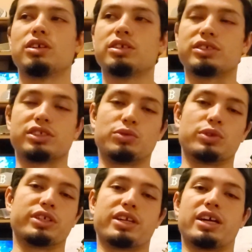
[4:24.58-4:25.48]
see
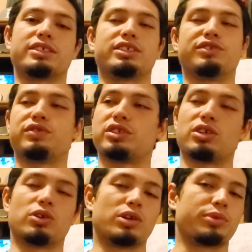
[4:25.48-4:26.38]
where you're at, see if you can
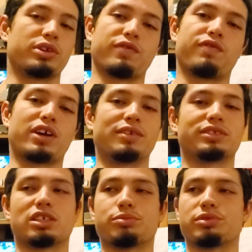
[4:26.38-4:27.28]
go up another 5,
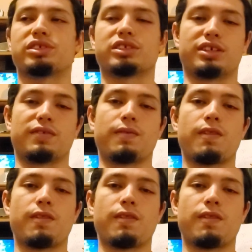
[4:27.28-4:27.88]
10%,